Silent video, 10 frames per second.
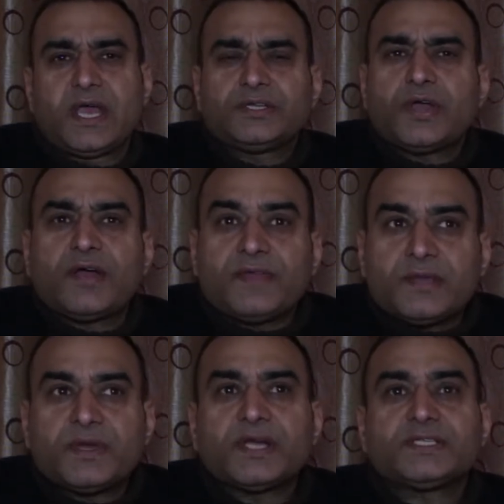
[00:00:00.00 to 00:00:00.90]
you have
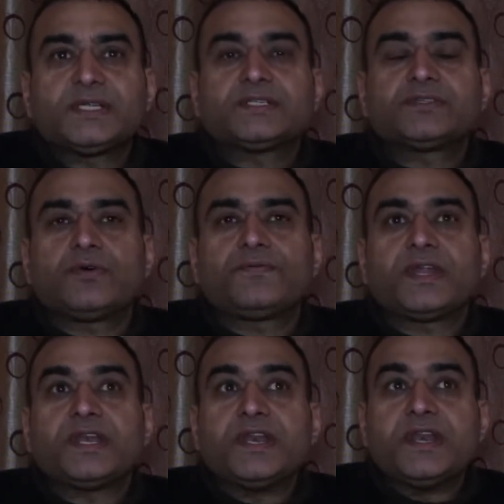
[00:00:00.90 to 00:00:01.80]
emergence of
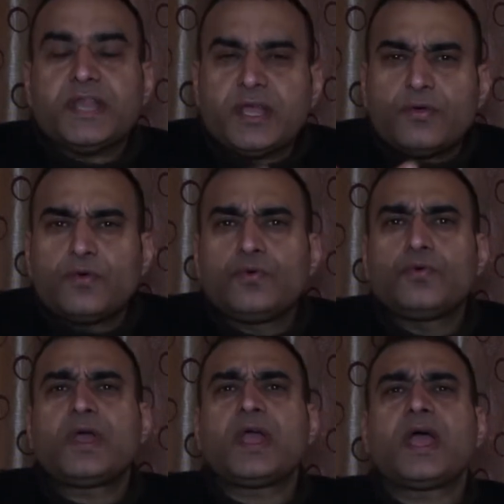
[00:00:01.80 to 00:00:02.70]
a new,